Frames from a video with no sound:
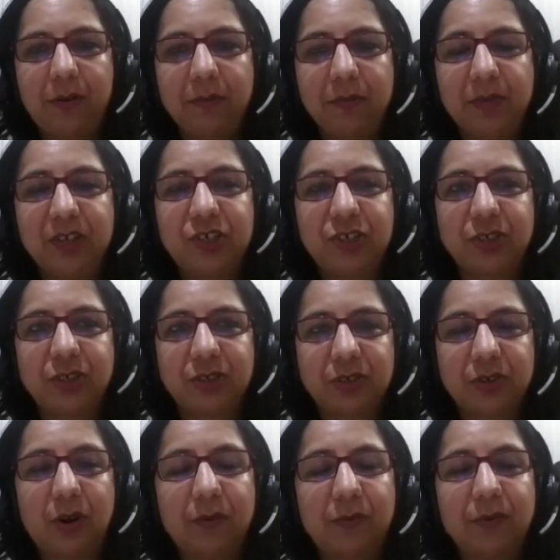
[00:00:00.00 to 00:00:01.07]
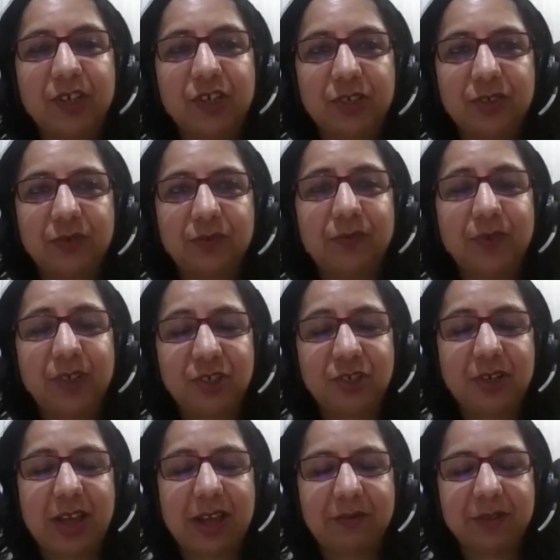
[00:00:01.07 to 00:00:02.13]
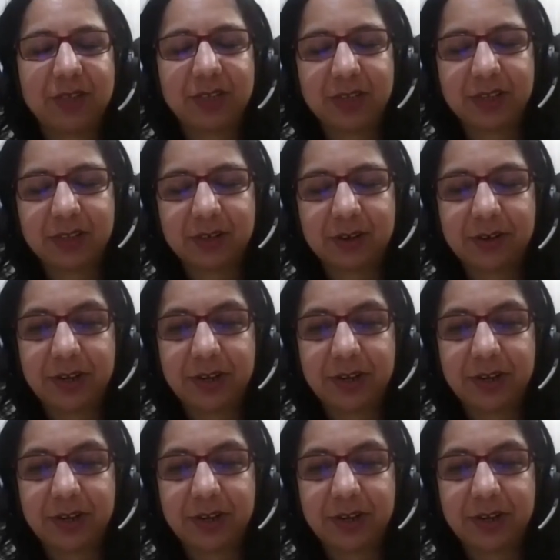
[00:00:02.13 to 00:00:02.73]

mission or vision, I would say,